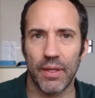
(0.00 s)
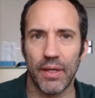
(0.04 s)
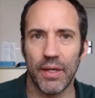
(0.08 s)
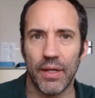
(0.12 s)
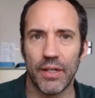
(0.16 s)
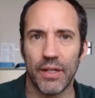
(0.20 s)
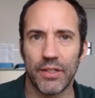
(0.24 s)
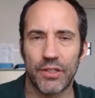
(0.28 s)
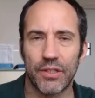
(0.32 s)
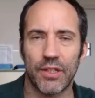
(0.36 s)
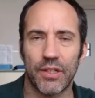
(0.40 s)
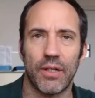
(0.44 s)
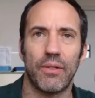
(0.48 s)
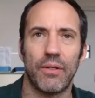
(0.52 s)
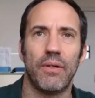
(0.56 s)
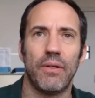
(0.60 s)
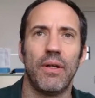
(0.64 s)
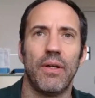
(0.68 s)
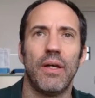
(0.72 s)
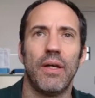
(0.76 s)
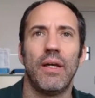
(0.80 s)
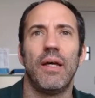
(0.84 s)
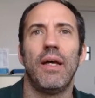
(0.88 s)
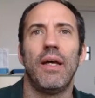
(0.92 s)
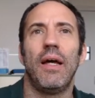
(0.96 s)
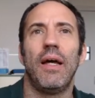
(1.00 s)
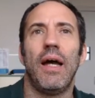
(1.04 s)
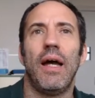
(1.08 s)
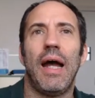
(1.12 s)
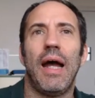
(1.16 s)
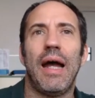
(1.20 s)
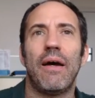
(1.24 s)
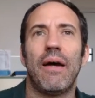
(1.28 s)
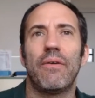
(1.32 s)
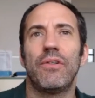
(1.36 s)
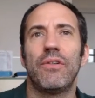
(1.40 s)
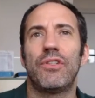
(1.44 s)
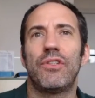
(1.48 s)
So,
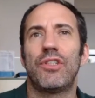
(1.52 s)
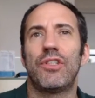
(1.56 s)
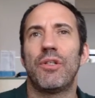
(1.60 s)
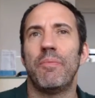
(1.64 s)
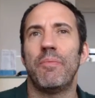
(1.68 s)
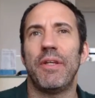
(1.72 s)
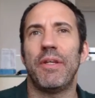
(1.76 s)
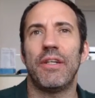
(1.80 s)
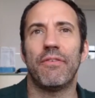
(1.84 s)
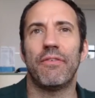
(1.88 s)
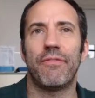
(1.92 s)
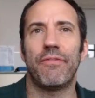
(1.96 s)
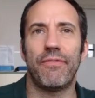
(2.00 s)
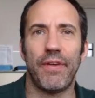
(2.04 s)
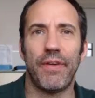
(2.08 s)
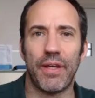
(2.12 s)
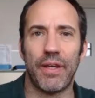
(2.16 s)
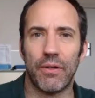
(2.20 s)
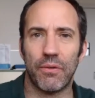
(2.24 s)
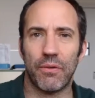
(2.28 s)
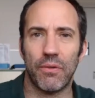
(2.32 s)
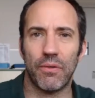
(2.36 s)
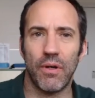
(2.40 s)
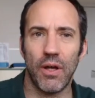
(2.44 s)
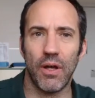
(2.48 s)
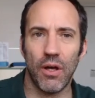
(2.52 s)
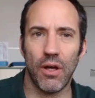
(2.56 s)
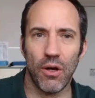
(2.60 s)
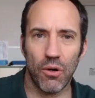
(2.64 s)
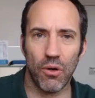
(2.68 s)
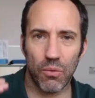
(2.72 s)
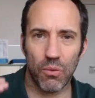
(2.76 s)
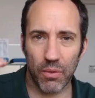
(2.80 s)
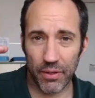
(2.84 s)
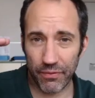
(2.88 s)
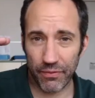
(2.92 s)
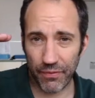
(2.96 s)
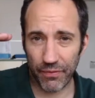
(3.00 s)
how does Chaminda feel?
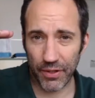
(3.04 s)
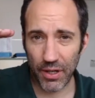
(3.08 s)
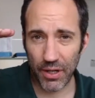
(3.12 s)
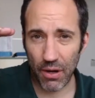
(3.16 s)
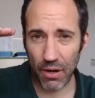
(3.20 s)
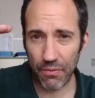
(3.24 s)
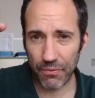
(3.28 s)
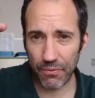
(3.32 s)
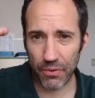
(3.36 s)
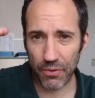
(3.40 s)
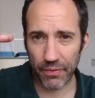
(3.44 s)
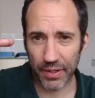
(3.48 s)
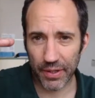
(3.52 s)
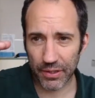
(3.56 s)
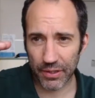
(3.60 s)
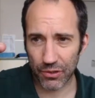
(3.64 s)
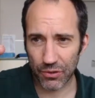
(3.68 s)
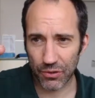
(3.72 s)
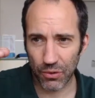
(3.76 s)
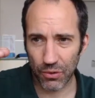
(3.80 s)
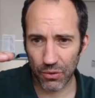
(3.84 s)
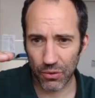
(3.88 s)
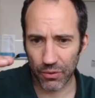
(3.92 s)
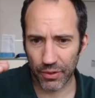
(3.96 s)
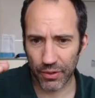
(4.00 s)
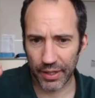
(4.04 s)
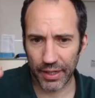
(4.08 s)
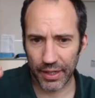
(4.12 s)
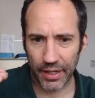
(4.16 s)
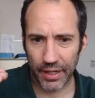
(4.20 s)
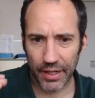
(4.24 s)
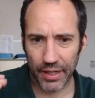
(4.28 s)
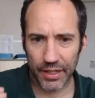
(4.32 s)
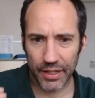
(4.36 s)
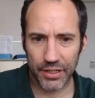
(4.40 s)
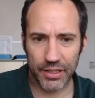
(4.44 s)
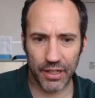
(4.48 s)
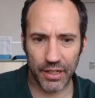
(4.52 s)
Well, if you go through that story,
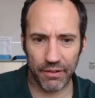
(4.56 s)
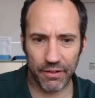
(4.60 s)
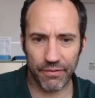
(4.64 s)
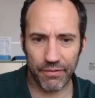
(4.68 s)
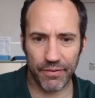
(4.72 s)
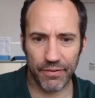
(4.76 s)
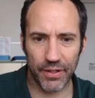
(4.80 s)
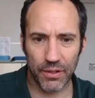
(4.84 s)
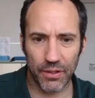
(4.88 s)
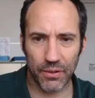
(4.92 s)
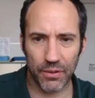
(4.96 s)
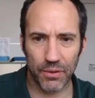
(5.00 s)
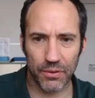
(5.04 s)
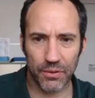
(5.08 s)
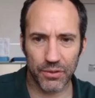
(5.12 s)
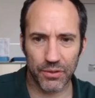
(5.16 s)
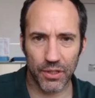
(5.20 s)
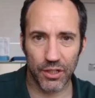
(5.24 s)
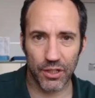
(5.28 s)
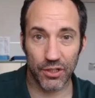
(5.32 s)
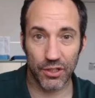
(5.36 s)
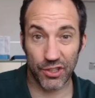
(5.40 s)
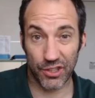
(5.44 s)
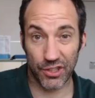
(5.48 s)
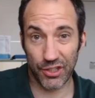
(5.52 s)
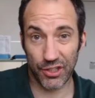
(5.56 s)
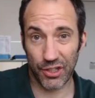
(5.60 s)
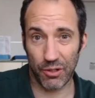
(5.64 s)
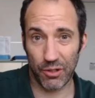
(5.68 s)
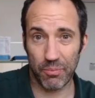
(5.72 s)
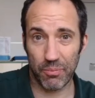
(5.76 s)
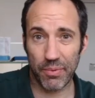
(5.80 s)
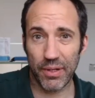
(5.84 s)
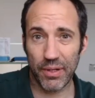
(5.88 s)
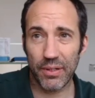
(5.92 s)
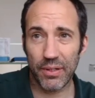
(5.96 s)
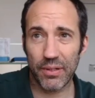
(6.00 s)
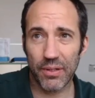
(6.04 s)
she feels
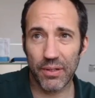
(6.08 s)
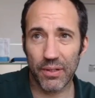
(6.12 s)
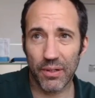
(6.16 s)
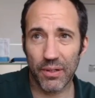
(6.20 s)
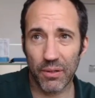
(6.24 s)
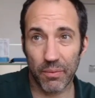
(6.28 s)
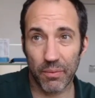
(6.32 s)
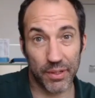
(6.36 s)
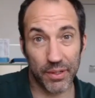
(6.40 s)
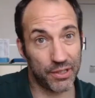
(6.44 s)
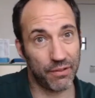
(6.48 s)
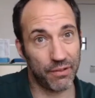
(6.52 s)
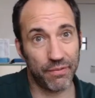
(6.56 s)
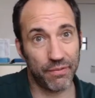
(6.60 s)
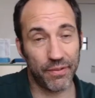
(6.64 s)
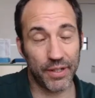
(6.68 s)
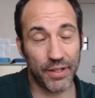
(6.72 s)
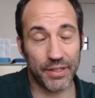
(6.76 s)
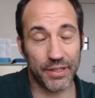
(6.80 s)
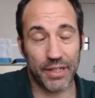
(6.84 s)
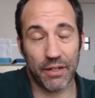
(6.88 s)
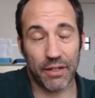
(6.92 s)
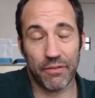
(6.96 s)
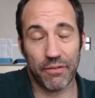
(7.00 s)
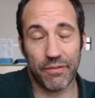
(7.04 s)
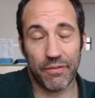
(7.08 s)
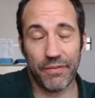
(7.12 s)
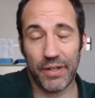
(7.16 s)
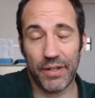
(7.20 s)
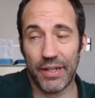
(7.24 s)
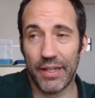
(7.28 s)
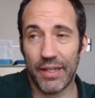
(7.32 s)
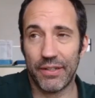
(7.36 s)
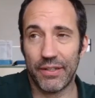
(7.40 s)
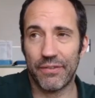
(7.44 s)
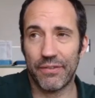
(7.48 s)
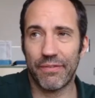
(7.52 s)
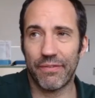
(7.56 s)
stupid when she finds out
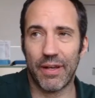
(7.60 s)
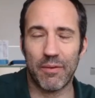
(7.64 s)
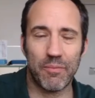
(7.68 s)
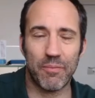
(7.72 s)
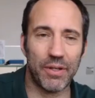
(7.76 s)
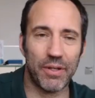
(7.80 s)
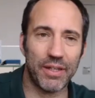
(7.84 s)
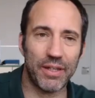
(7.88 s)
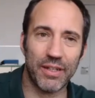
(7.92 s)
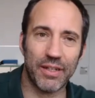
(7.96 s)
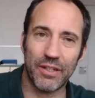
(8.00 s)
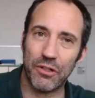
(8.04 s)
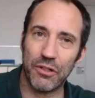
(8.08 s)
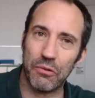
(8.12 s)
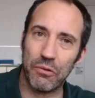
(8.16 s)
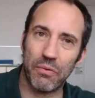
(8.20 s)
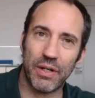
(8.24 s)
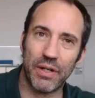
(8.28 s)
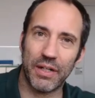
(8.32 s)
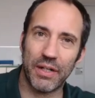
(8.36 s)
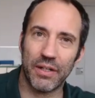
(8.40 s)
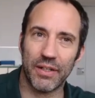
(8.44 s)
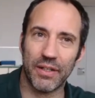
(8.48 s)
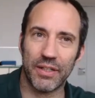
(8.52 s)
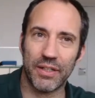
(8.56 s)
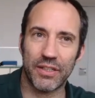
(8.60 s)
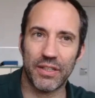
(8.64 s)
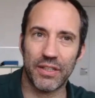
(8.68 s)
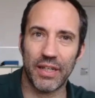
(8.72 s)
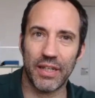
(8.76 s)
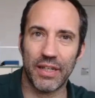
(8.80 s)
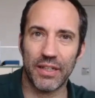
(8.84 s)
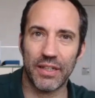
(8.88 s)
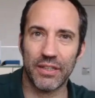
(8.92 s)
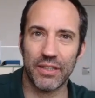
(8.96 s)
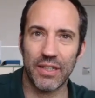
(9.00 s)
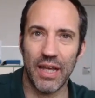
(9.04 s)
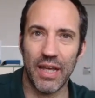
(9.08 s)
Fide's family can do really nice
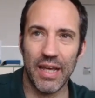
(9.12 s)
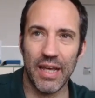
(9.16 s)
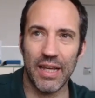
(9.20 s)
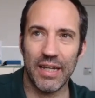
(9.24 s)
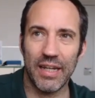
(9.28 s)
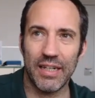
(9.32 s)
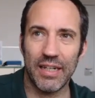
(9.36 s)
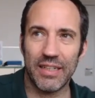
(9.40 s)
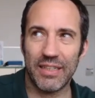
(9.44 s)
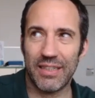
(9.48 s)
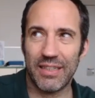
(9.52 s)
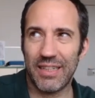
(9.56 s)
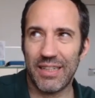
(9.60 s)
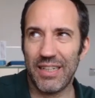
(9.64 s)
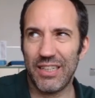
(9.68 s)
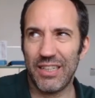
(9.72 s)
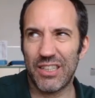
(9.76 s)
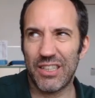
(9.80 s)
things. She's